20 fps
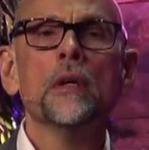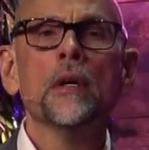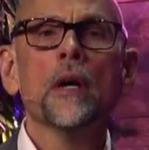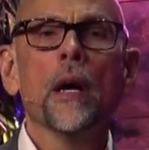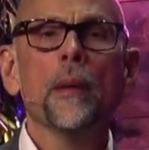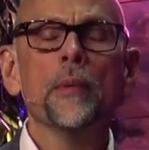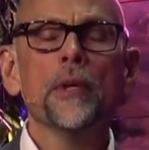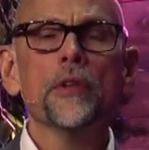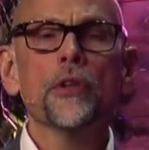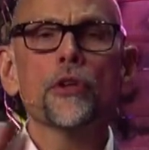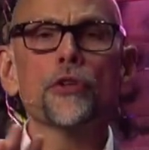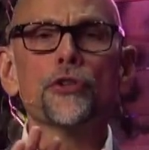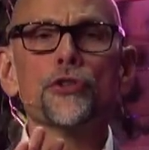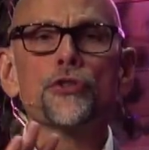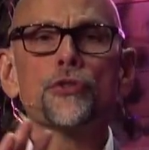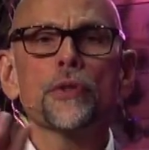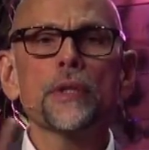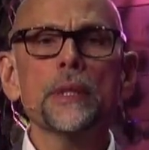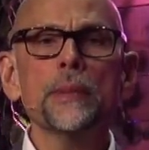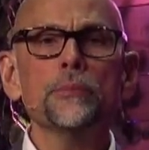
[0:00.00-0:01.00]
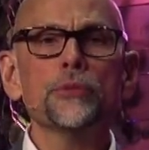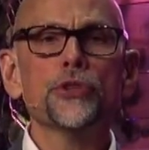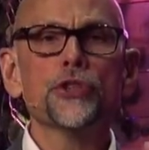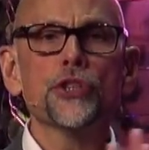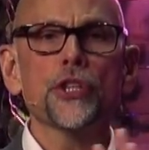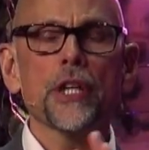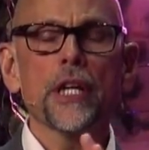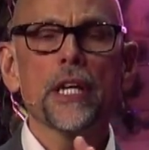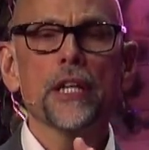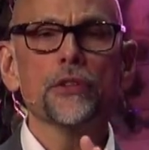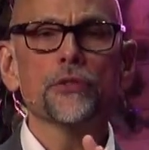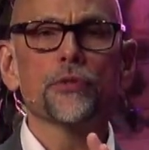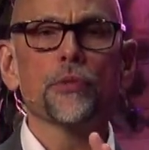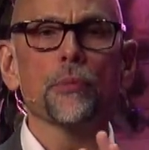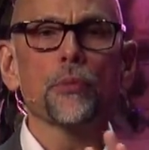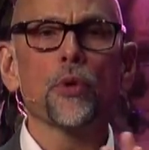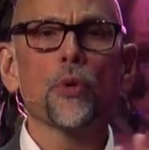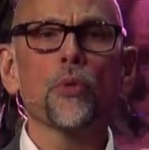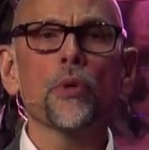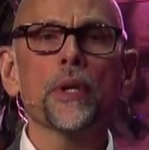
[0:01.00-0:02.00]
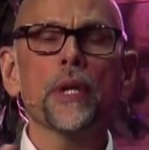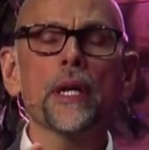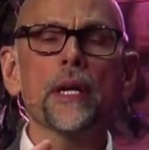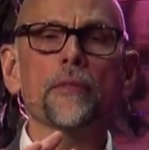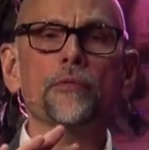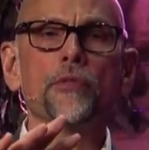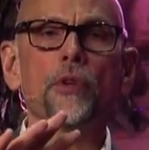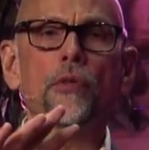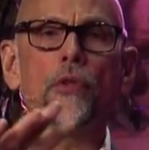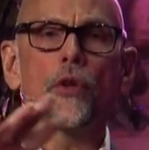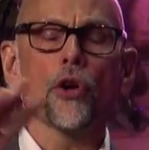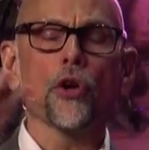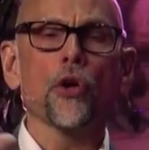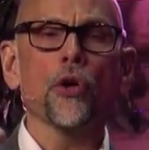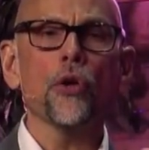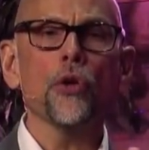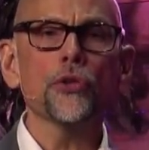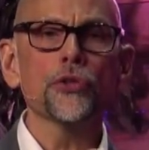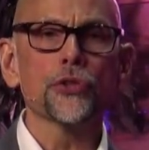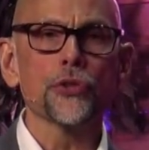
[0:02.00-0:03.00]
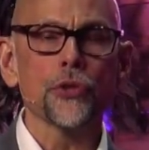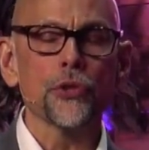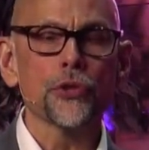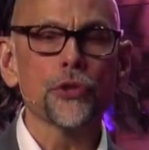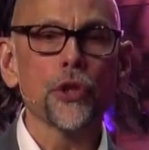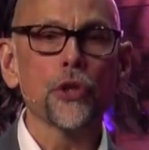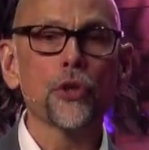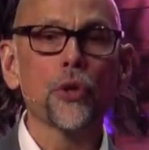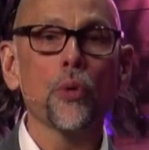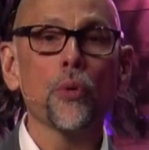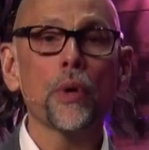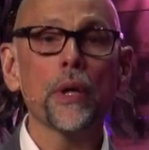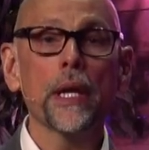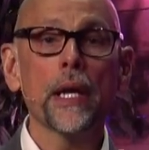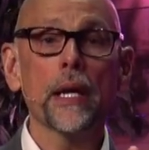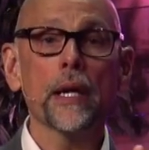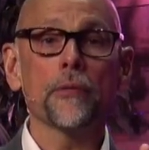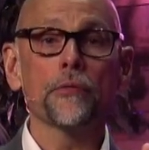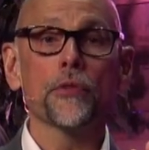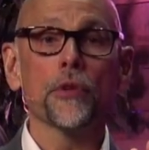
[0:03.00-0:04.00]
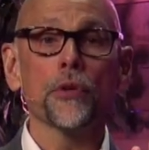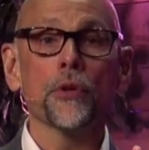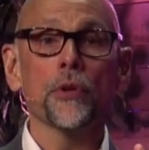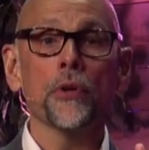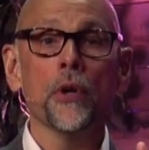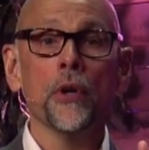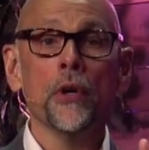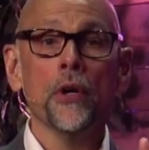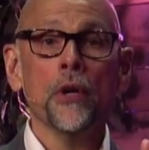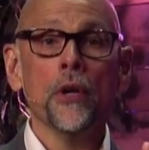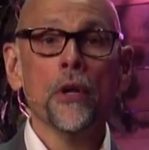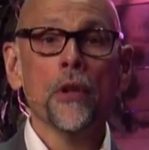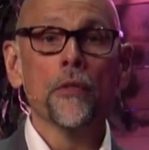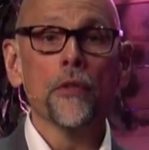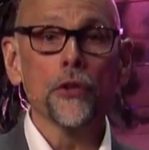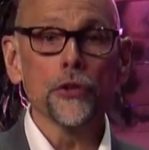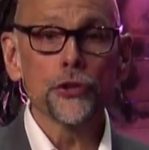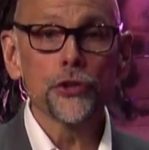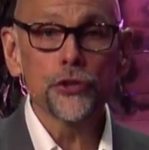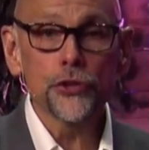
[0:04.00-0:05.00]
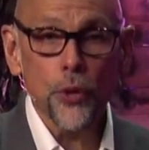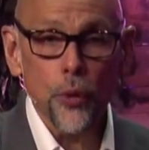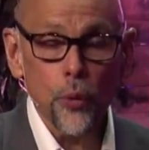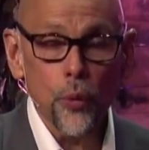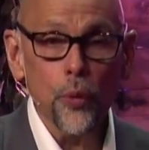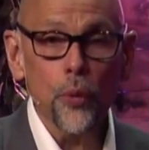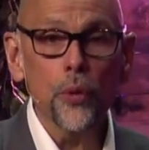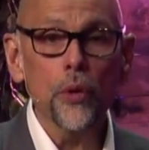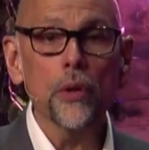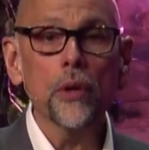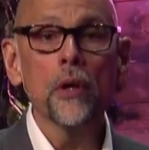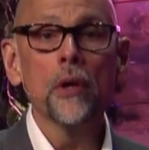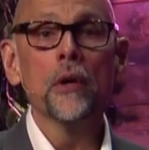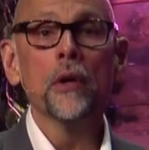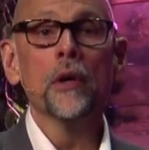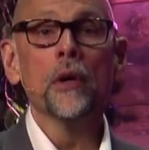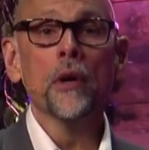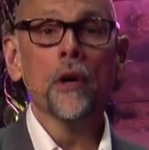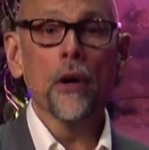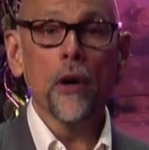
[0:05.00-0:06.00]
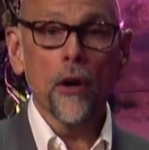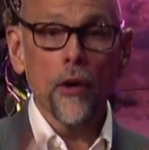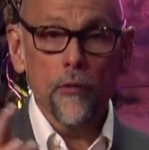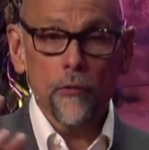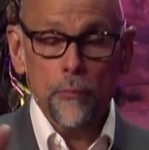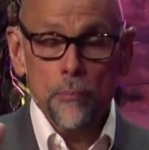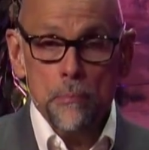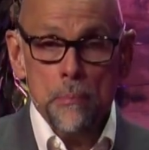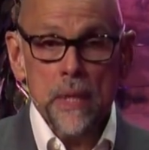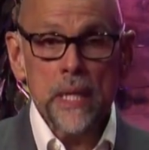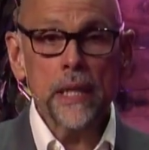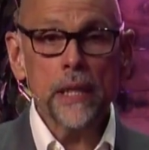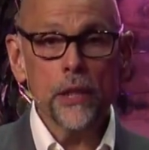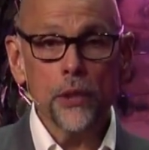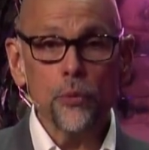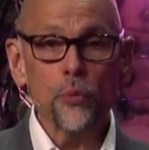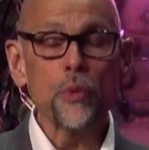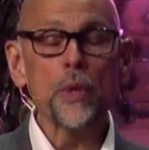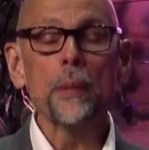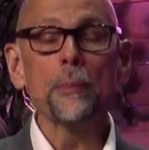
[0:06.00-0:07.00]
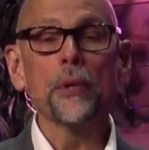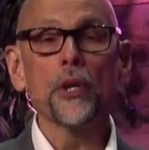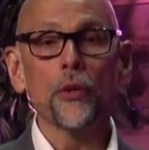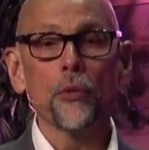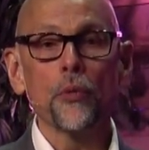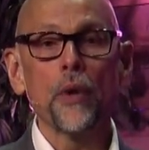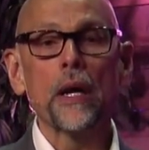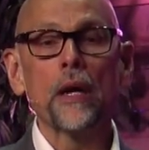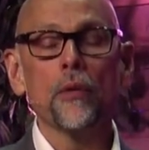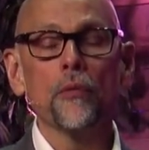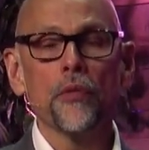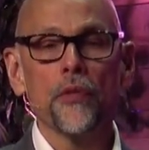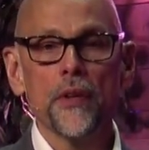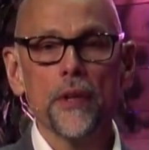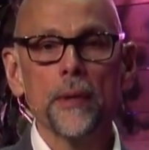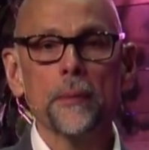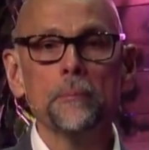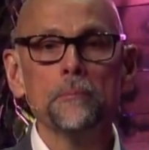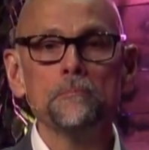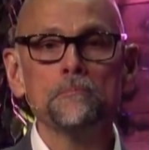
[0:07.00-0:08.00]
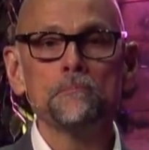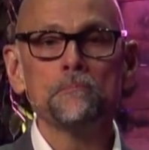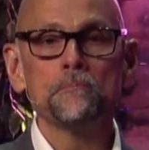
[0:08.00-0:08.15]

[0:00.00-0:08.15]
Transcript: I mean, their dreams changed from going after the culture to going after the soul of men and women around them.